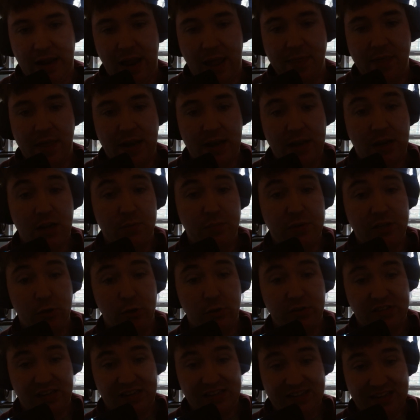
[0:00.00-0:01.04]
and that it could be
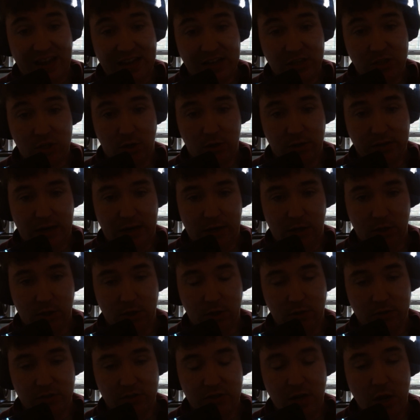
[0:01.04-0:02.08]
used against our
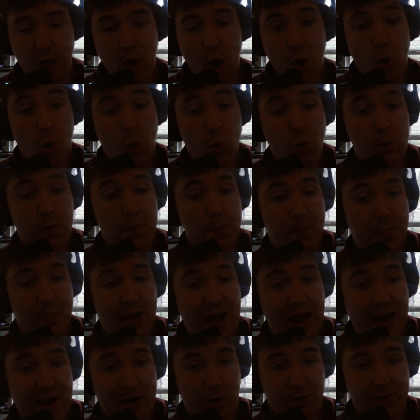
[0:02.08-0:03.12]
characters or
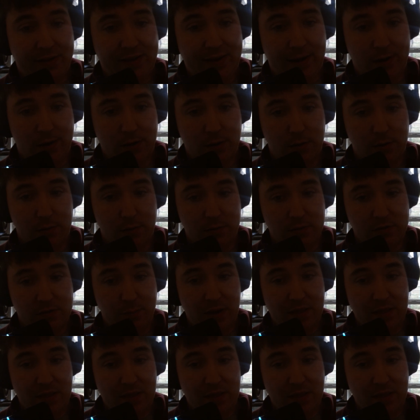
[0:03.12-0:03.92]
by our characters.